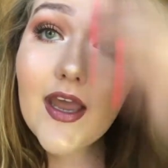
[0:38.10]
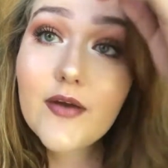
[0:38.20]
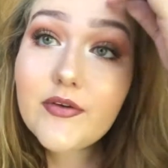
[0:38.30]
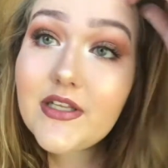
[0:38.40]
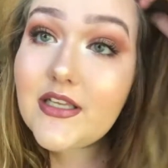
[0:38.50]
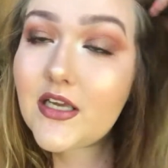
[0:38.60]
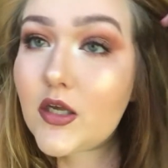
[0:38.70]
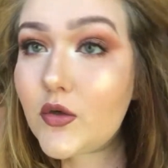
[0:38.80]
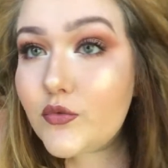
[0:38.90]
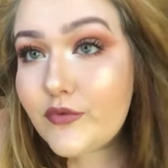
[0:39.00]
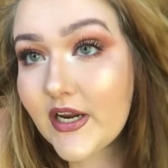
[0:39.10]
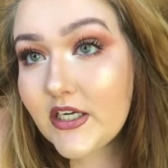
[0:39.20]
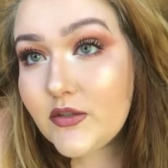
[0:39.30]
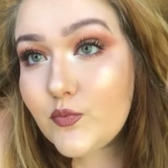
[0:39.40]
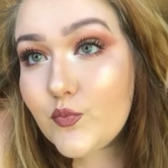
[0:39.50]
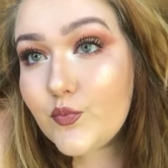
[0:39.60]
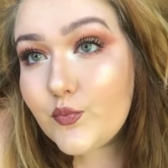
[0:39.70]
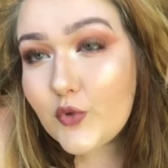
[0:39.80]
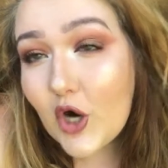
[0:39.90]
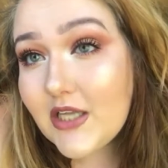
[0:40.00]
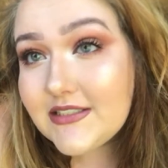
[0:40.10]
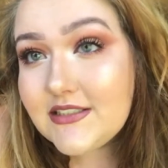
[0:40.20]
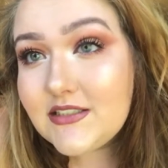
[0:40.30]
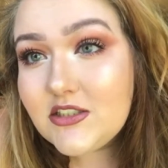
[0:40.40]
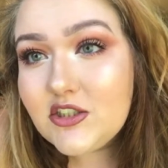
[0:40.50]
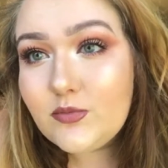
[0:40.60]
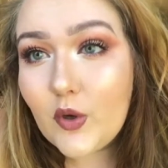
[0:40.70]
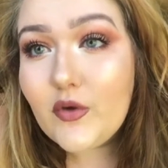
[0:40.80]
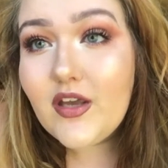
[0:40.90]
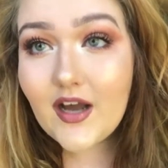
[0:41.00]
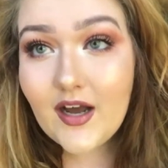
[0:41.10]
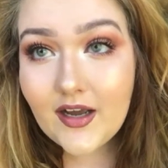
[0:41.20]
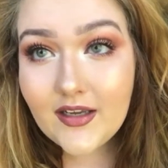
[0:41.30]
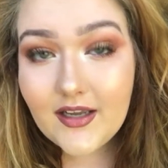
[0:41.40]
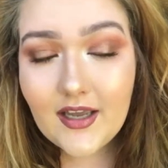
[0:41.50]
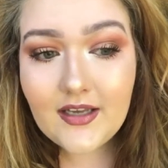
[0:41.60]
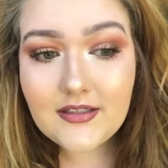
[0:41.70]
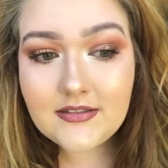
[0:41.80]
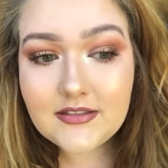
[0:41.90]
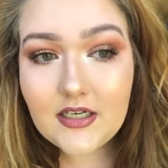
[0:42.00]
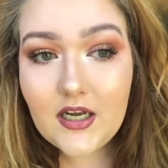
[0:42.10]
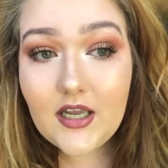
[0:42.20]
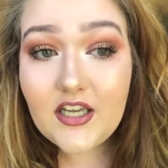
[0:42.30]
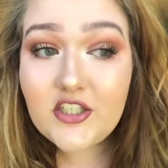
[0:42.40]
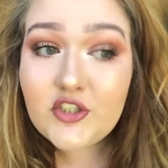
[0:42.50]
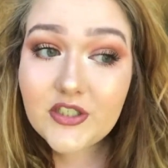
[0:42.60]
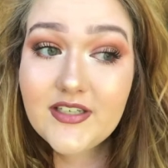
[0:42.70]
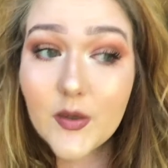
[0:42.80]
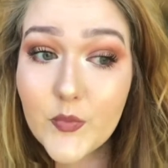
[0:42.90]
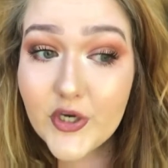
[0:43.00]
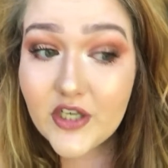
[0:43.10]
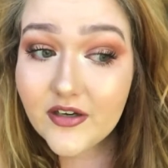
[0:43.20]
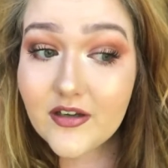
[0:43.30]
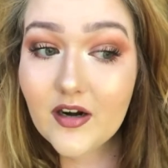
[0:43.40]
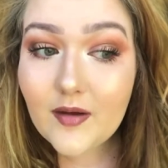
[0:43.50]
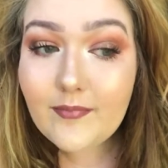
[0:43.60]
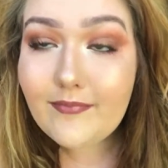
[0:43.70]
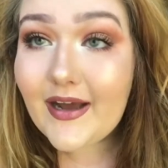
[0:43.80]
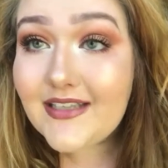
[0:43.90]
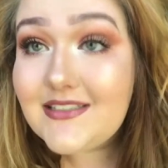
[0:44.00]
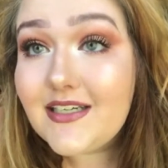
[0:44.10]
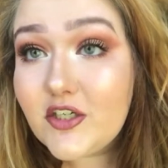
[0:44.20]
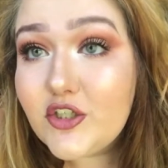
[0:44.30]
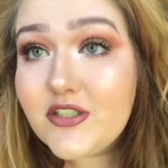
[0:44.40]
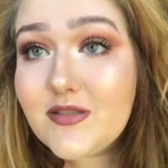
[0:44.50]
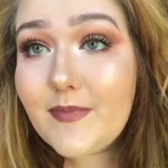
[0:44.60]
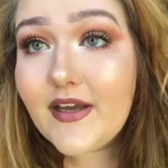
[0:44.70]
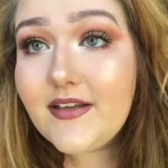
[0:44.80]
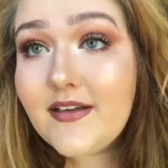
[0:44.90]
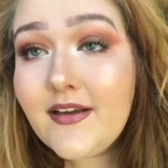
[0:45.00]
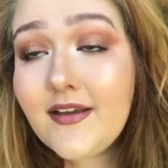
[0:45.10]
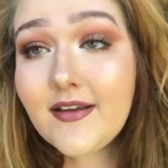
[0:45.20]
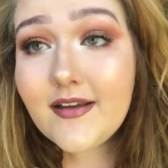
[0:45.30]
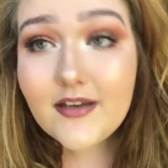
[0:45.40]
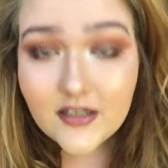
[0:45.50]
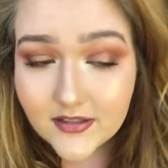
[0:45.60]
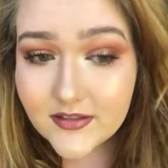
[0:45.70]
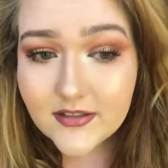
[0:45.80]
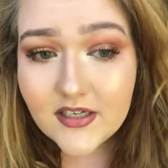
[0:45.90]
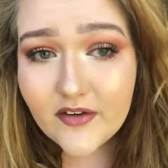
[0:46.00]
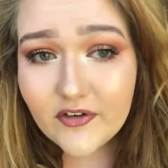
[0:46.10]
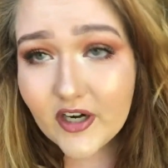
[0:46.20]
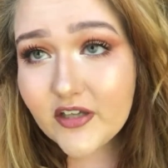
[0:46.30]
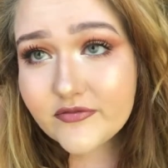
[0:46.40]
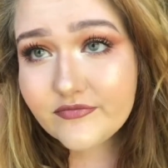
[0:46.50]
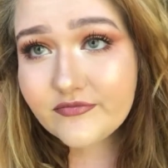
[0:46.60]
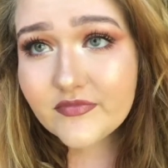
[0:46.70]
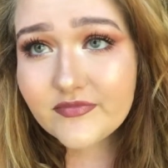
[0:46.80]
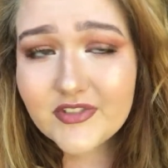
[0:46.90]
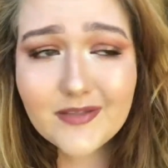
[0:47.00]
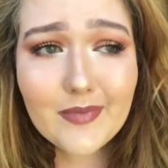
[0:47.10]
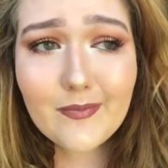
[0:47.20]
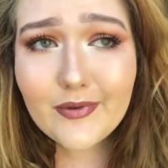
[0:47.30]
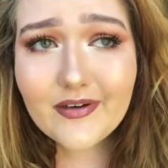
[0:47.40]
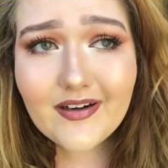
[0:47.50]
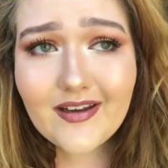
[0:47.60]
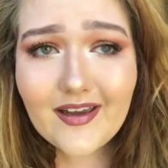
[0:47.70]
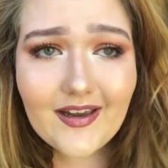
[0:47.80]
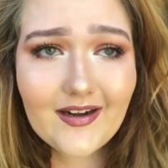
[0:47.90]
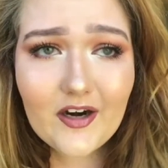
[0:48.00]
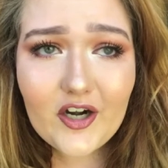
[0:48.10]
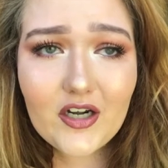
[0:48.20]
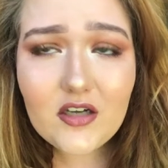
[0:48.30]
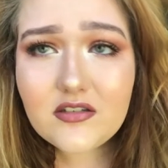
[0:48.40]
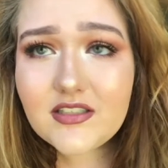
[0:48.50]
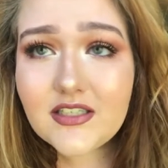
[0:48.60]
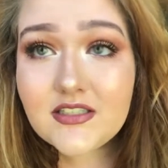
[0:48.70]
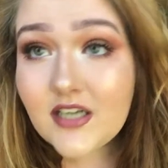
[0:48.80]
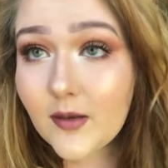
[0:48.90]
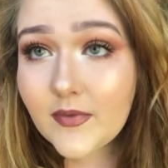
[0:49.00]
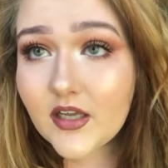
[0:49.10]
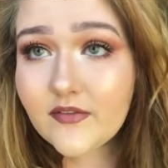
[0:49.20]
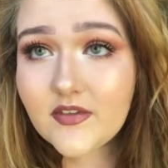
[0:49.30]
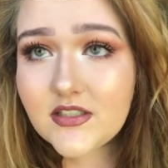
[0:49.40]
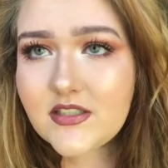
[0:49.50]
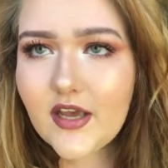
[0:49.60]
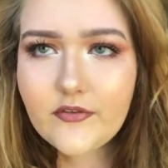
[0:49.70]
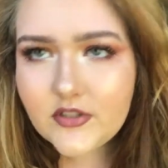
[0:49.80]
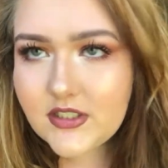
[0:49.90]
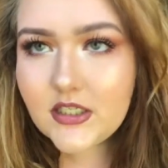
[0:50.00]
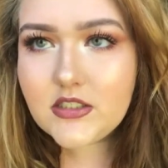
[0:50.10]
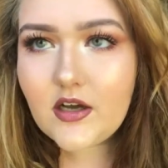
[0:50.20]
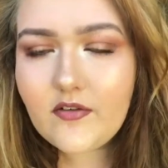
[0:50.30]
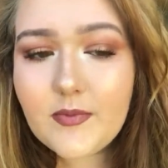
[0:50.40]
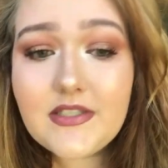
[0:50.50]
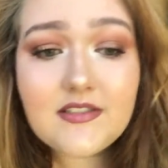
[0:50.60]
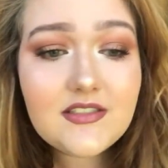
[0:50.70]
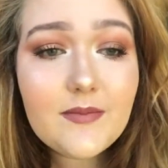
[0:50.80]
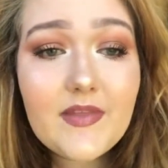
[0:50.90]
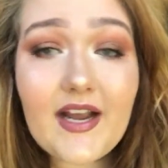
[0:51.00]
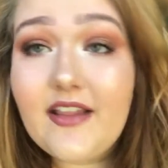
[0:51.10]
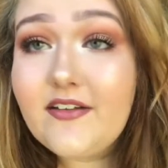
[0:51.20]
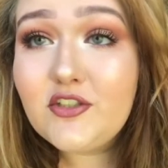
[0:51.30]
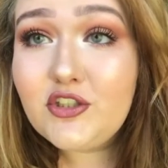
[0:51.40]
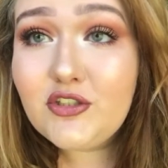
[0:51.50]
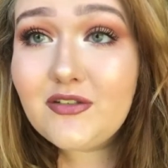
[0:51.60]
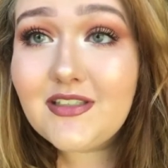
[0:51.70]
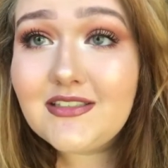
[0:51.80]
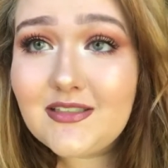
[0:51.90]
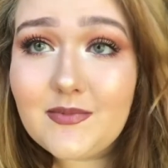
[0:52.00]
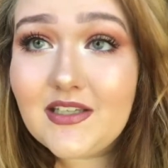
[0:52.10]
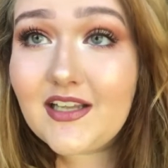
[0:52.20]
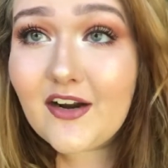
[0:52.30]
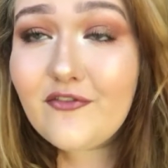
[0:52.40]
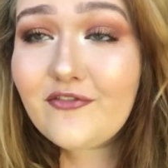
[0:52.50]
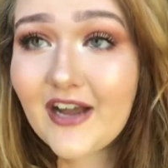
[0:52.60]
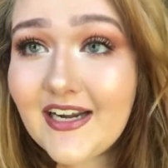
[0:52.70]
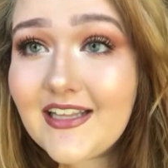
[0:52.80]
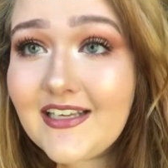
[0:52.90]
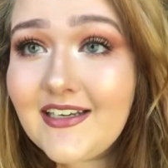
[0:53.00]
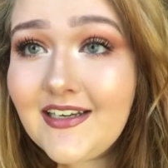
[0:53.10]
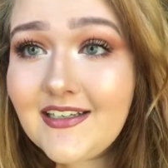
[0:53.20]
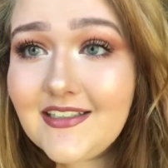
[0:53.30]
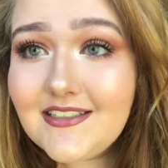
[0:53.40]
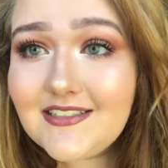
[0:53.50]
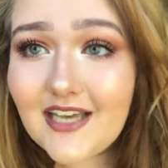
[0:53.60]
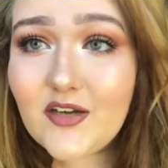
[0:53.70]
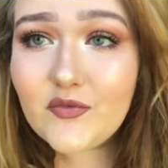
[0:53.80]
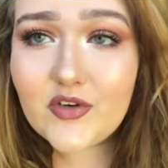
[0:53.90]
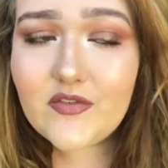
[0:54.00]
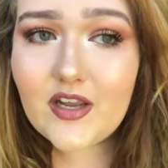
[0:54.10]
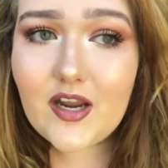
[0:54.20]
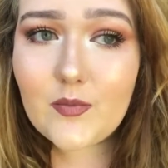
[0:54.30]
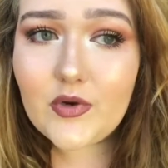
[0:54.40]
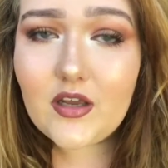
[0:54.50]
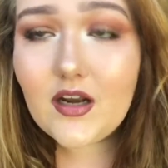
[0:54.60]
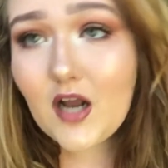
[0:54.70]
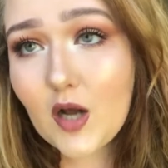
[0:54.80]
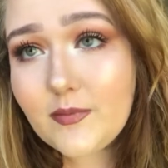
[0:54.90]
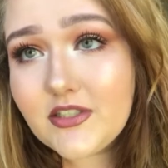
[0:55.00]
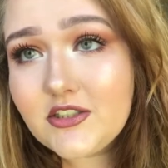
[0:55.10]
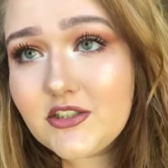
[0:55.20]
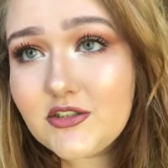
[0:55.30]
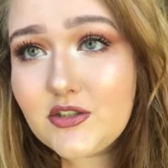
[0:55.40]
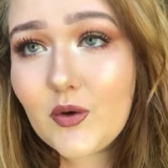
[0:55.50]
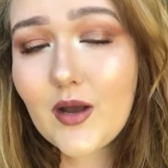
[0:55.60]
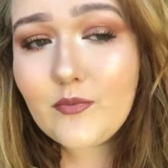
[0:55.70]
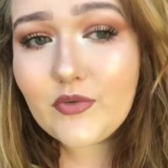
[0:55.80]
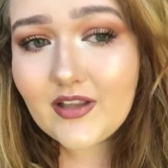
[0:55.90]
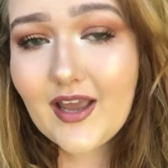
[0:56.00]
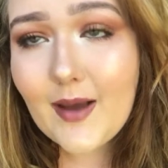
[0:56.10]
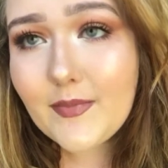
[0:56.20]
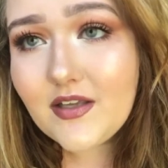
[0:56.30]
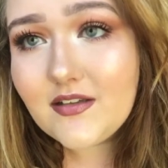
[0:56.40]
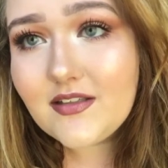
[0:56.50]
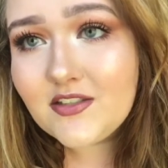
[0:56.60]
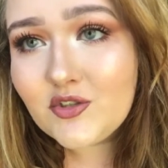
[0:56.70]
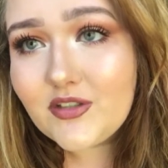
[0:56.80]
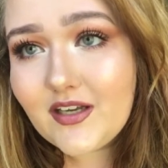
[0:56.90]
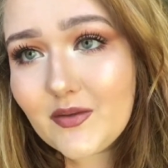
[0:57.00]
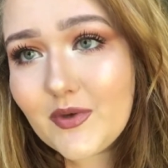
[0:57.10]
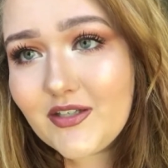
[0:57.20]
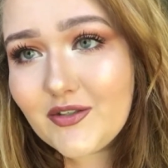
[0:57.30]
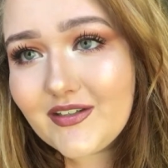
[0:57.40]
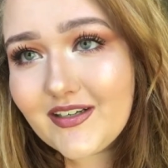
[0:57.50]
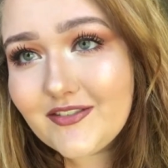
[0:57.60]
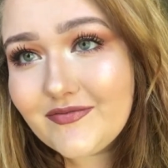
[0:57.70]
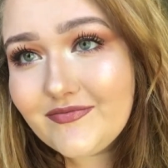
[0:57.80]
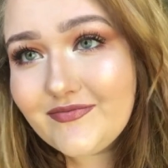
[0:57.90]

a really red, bronzy, smoky eye, and it turned out pretty good on my standards, but you never know. Some people are gonna hate. I already know that that's coming if this ever takes off, but this is something I love to do, and it's something that I finally sat in front of a camera and accomplished. So I'm really happy that this turned out the way it turned out.